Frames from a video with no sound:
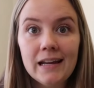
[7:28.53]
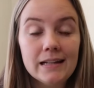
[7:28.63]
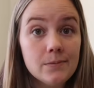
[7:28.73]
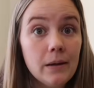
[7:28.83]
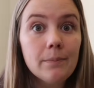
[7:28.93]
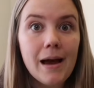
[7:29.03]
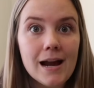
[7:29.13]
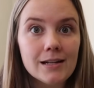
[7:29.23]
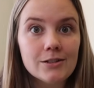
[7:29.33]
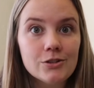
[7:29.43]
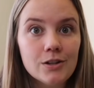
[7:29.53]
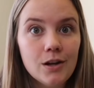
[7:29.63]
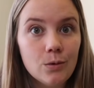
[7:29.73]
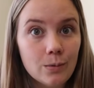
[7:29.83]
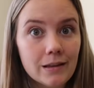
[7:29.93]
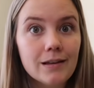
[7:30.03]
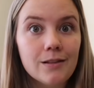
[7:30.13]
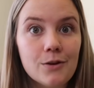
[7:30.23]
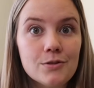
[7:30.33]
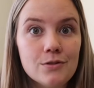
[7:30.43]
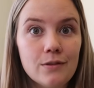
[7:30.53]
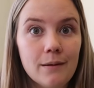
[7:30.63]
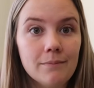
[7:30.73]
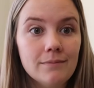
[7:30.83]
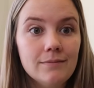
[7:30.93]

it's being packaged really close to them.